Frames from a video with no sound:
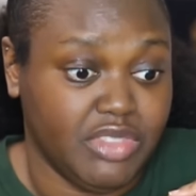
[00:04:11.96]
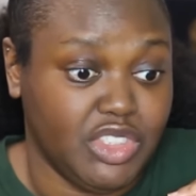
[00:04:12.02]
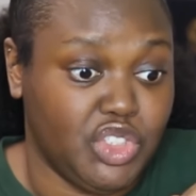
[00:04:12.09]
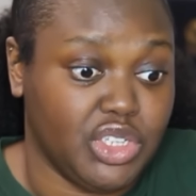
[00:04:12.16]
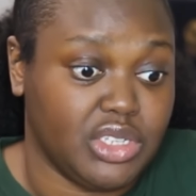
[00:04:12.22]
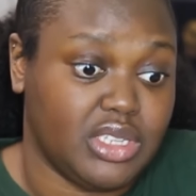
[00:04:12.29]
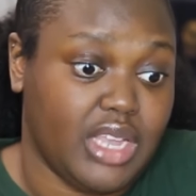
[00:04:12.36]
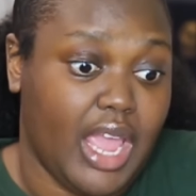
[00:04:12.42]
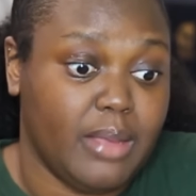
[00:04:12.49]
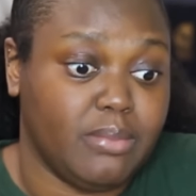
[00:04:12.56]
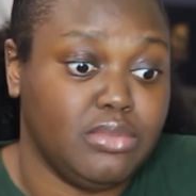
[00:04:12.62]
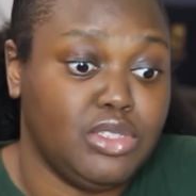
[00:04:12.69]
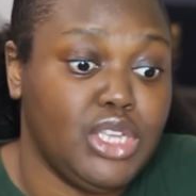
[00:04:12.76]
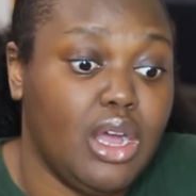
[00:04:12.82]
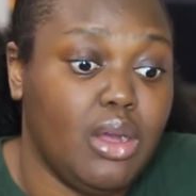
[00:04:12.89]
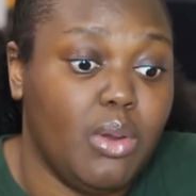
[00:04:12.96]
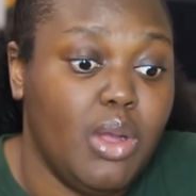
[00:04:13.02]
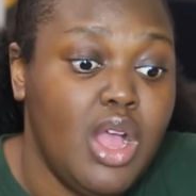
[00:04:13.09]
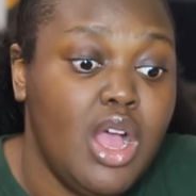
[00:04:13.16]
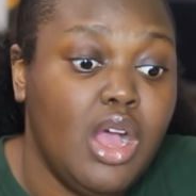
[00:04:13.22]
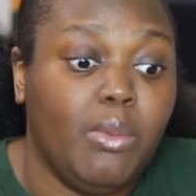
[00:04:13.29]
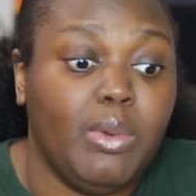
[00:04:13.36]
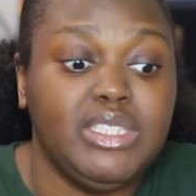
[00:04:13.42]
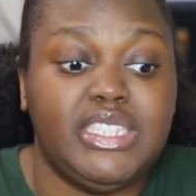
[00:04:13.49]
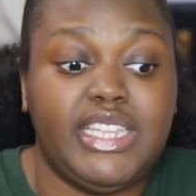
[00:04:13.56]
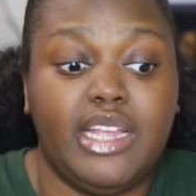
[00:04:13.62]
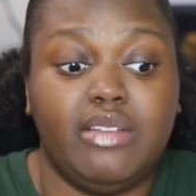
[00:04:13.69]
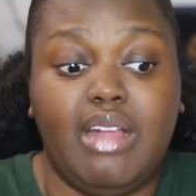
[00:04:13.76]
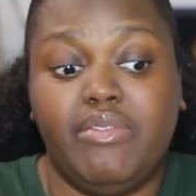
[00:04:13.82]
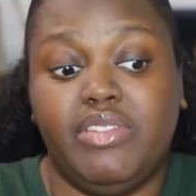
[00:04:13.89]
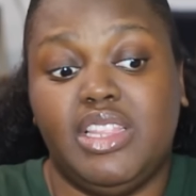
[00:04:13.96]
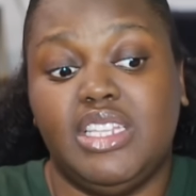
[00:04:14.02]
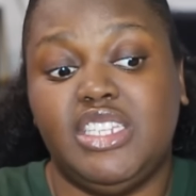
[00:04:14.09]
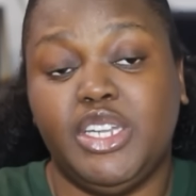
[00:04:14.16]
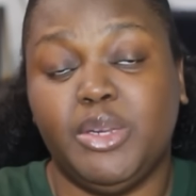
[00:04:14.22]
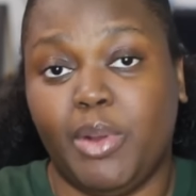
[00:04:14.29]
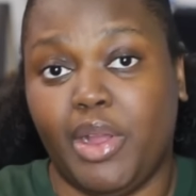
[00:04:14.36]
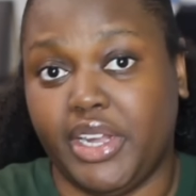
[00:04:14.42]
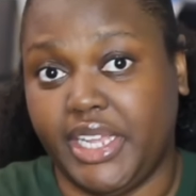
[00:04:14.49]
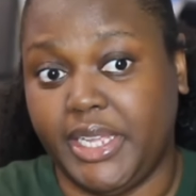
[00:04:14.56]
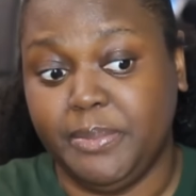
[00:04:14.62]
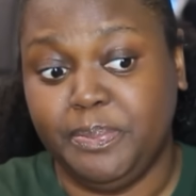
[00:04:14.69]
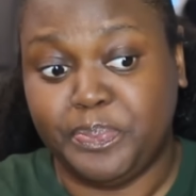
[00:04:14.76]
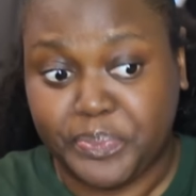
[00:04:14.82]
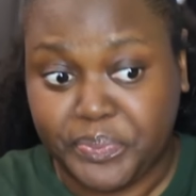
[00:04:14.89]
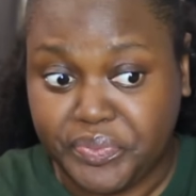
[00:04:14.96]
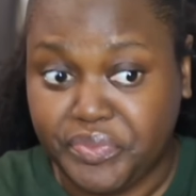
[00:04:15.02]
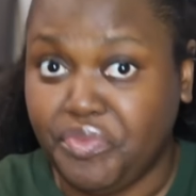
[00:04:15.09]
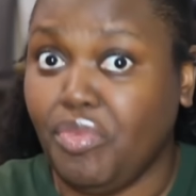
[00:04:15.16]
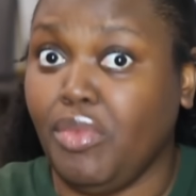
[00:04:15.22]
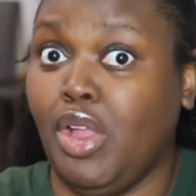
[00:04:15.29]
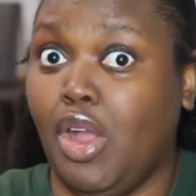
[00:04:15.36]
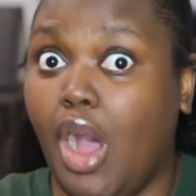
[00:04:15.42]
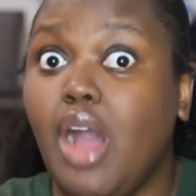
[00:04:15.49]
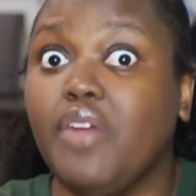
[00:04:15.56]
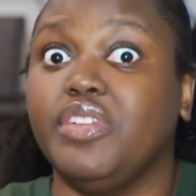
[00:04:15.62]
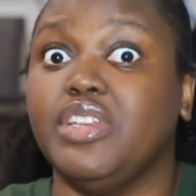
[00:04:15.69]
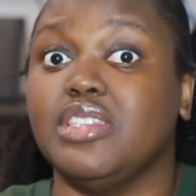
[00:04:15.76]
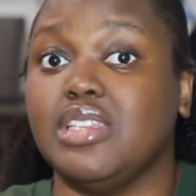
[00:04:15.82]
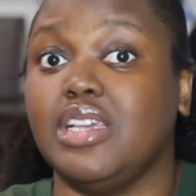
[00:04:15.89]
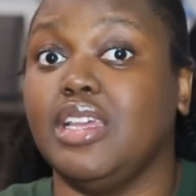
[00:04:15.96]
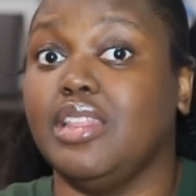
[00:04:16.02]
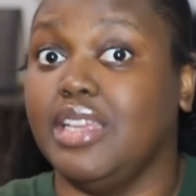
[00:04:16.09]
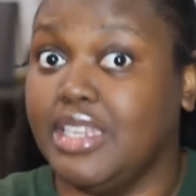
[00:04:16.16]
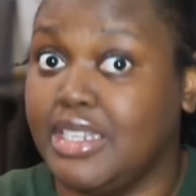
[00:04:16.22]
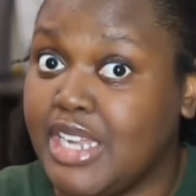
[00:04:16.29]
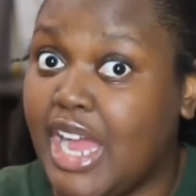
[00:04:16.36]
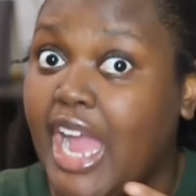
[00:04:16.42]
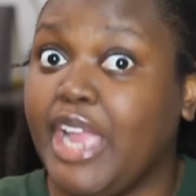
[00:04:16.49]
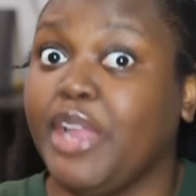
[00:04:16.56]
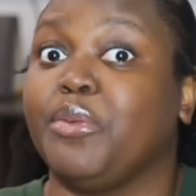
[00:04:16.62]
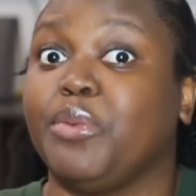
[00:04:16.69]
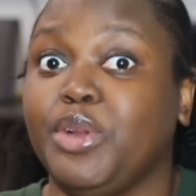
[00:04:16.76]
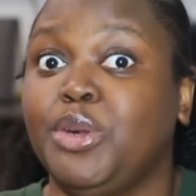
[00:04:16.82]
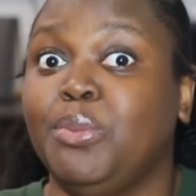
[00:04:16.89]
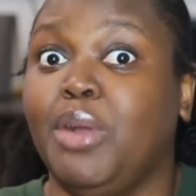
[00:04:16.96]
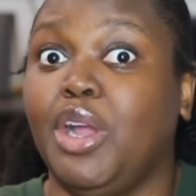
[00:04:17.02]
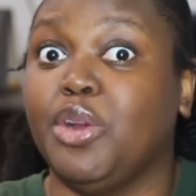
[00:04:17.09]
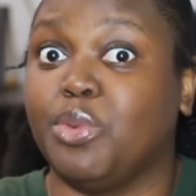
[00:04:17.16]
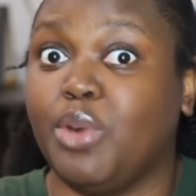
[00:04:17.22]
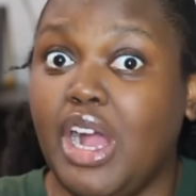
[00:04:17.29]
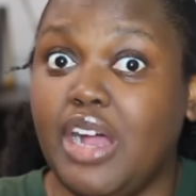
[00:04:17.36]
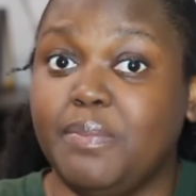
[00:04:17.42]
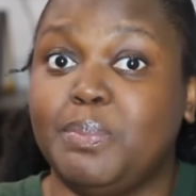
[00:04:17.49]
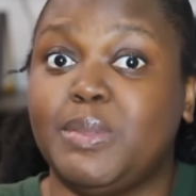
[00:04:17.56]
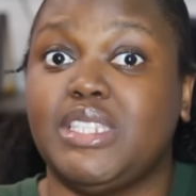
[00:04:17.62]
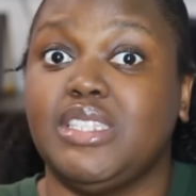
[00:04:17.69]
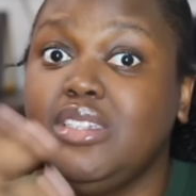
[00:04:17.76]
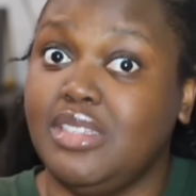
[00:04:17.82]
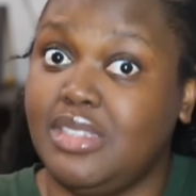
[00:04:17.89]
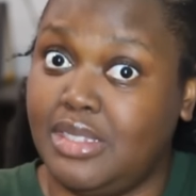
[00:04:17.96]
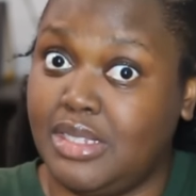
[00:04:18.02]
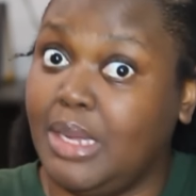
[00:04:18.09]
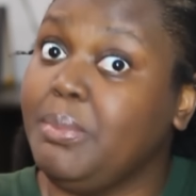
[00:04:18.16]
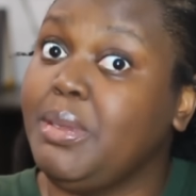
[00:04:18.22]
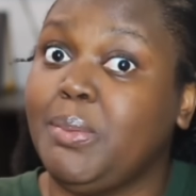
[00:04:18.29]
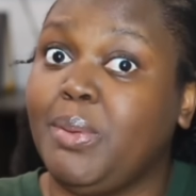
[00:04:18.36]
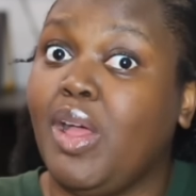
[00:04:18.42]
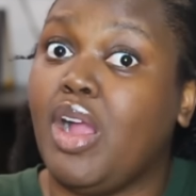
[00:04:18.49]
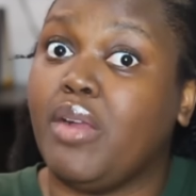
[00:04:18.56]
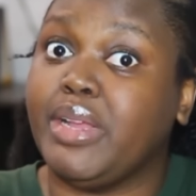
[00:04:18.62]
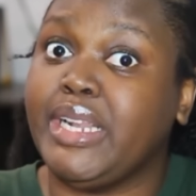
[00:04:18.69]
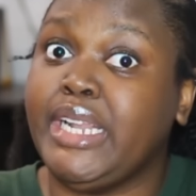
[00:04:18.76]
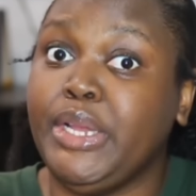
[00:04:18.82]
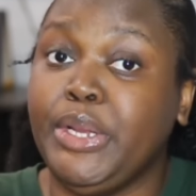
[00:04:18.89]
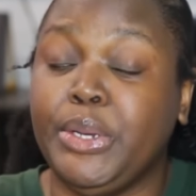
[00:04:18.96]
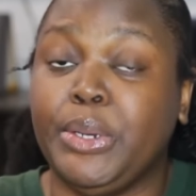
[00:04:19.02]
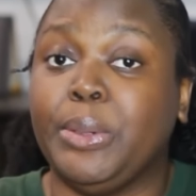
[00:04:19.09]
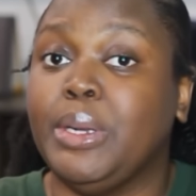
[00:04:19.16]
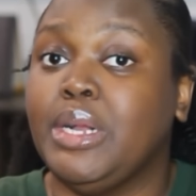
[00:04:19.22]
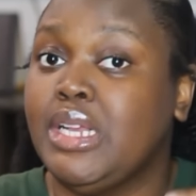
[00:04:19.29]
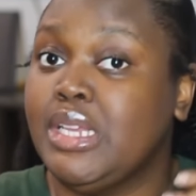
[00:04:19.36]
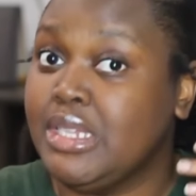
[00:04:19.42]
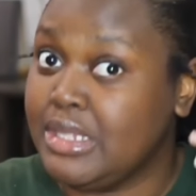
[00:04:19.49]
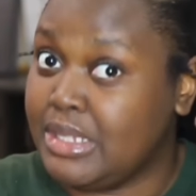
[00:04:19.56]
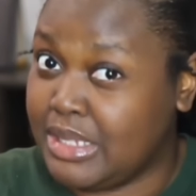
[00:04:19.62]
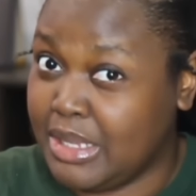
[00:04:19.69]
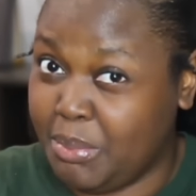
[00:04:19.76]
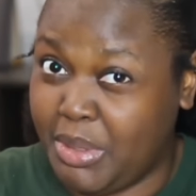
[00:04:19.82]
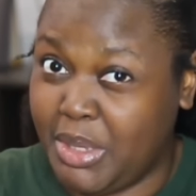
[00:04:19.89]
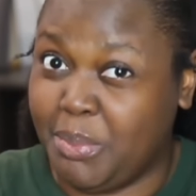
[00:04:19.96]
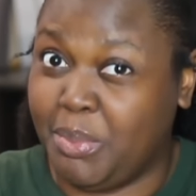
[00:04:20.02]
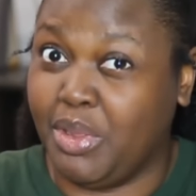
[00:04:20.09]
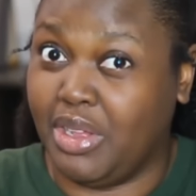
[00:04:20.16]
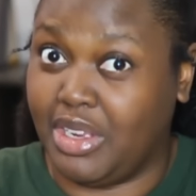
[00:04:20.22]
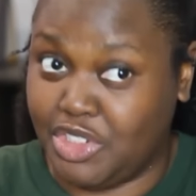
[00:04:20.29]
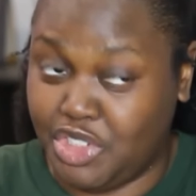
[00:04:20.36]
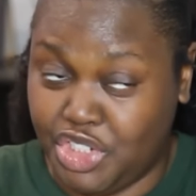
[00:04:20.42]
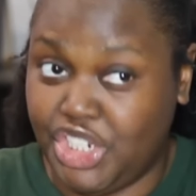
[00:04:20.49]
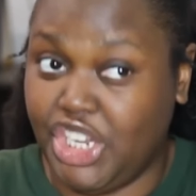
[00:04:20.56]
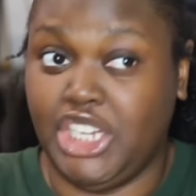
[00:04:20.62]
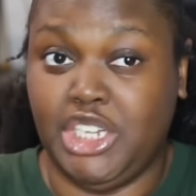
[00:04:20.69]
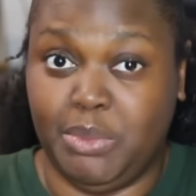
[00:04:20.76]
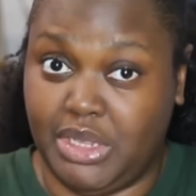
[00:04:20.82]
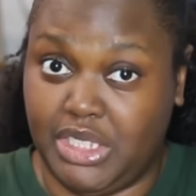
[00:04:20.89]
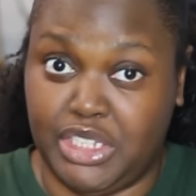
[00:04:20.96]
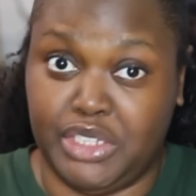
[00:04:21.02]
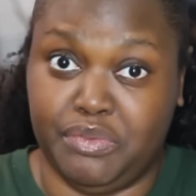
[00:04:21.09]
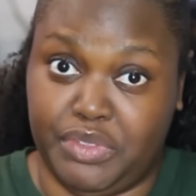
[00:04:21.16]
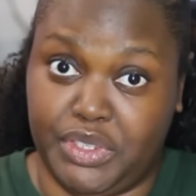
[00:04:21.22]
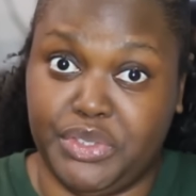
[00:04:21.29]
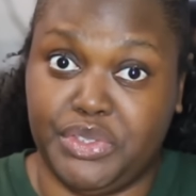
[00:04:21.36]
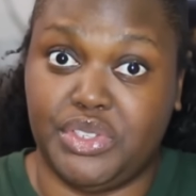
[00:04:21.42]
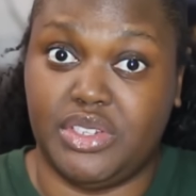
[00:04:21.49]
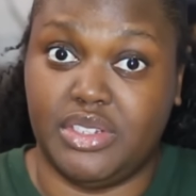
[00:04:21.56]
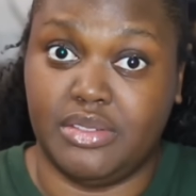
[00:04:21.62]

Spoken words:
Just saying. So once they arrive at the dinner party, obviously the entire room erupts. Some people already knew. Some people are genuinely confused.